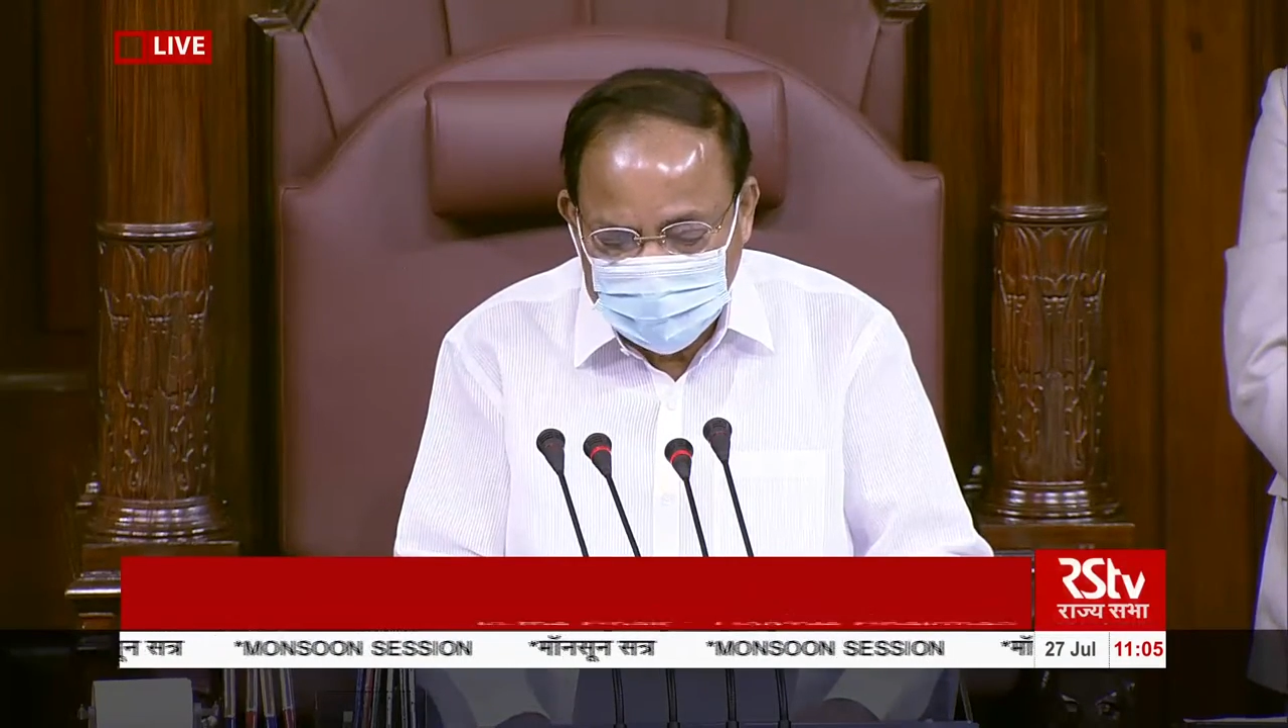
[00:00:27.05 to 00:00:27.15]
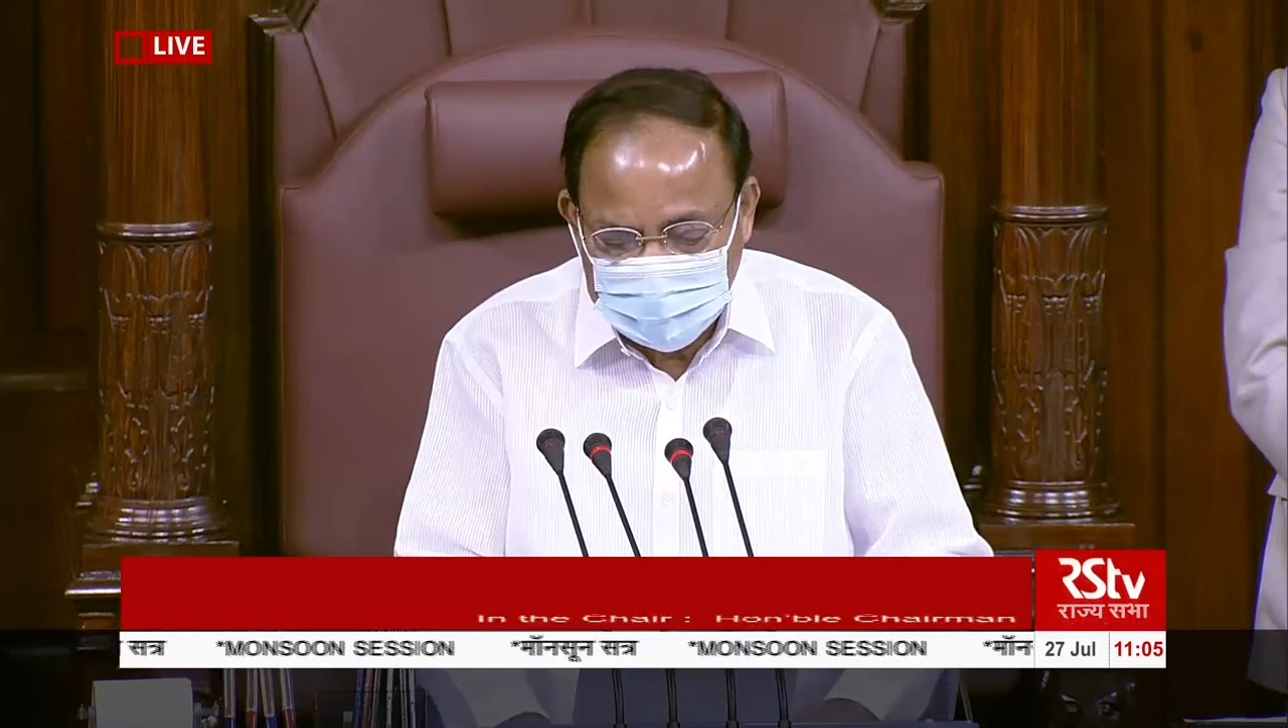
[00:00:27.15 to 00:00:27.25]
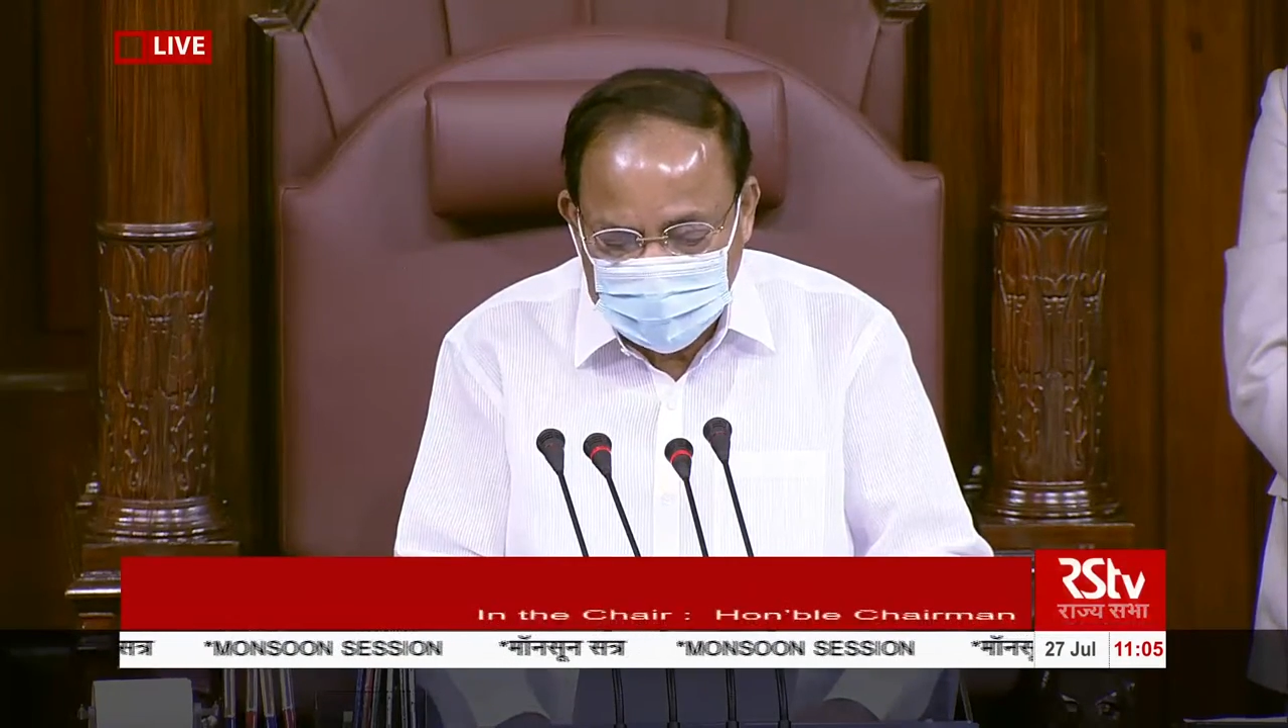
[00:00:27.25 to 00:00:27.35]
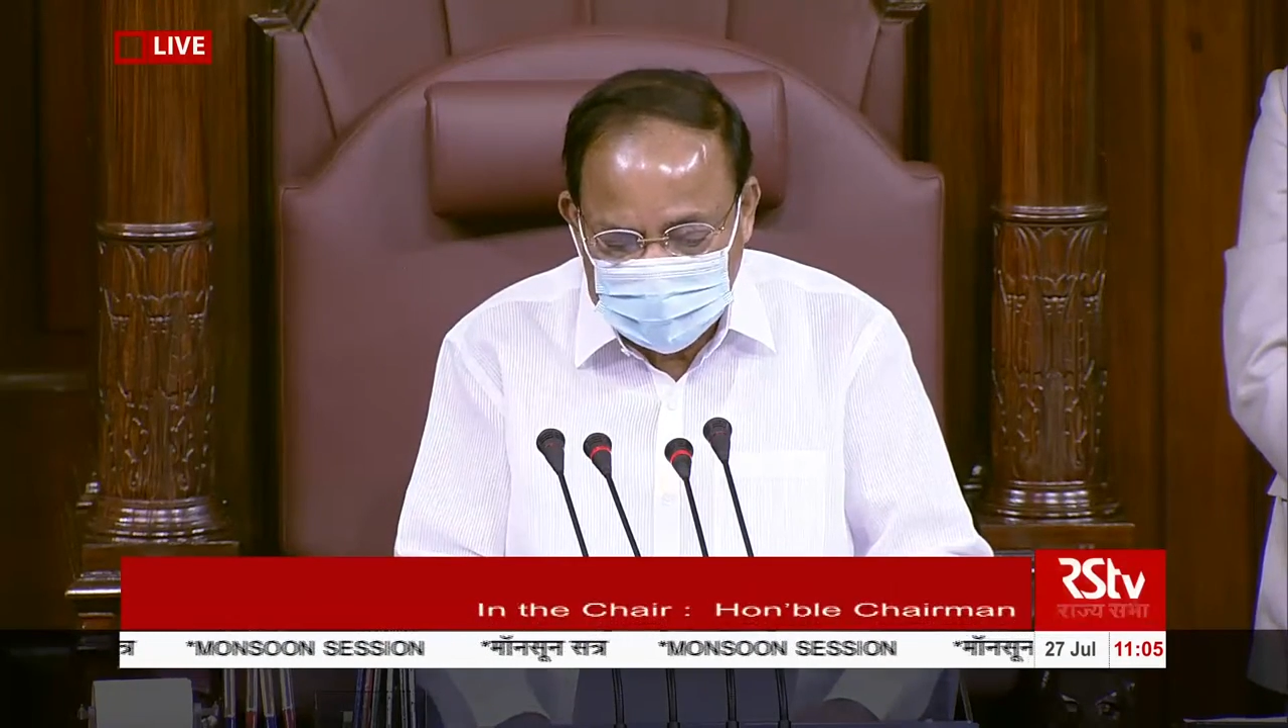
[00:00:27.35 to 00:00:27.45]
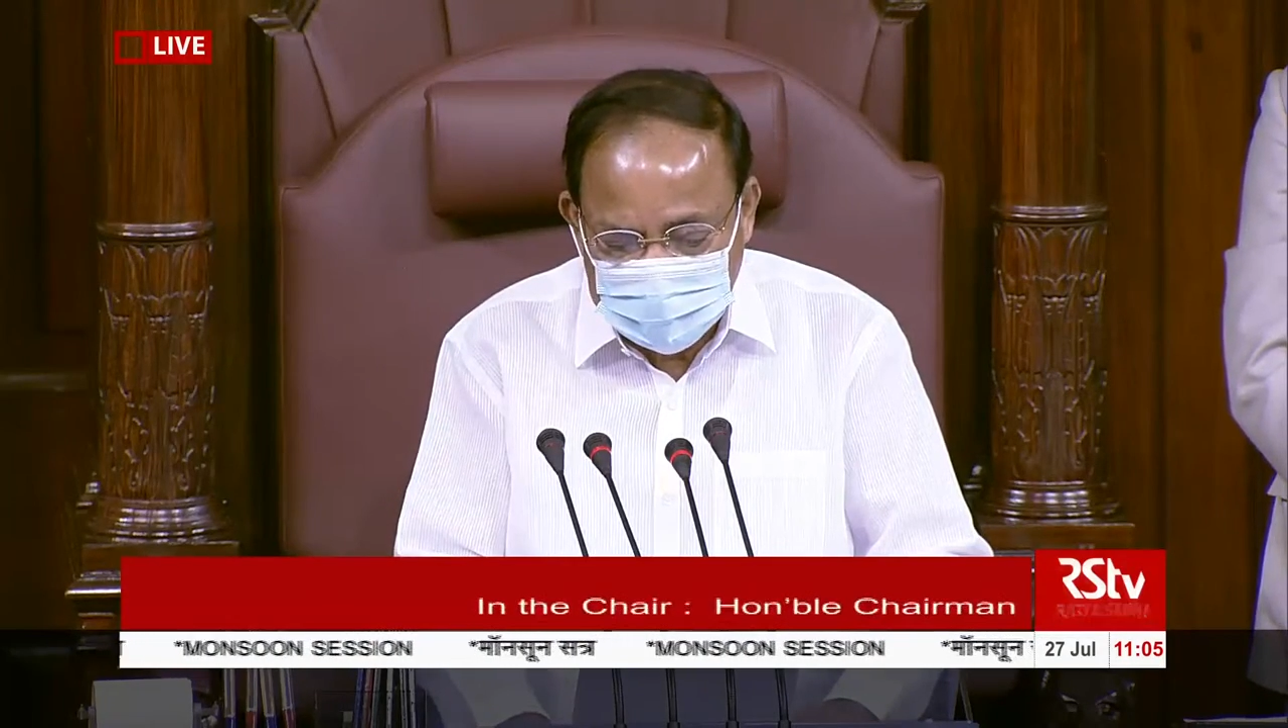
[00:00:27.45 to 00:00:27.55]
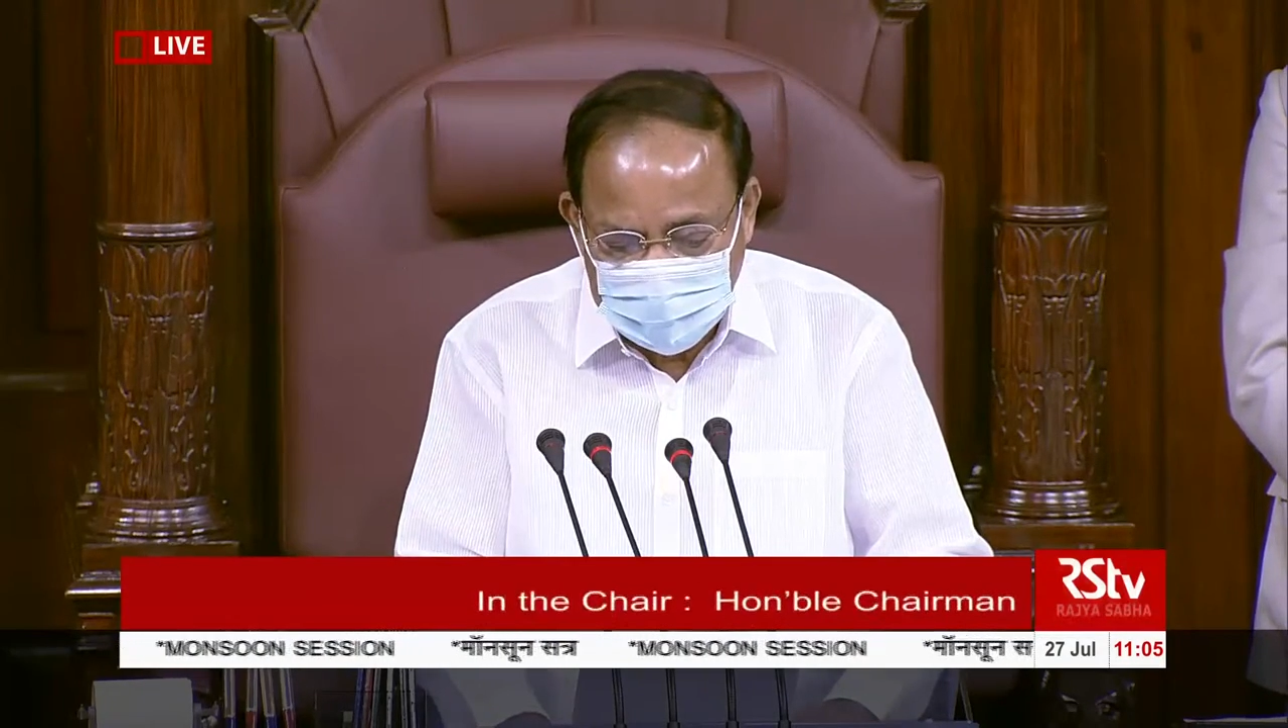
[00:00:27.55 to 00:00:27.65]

has been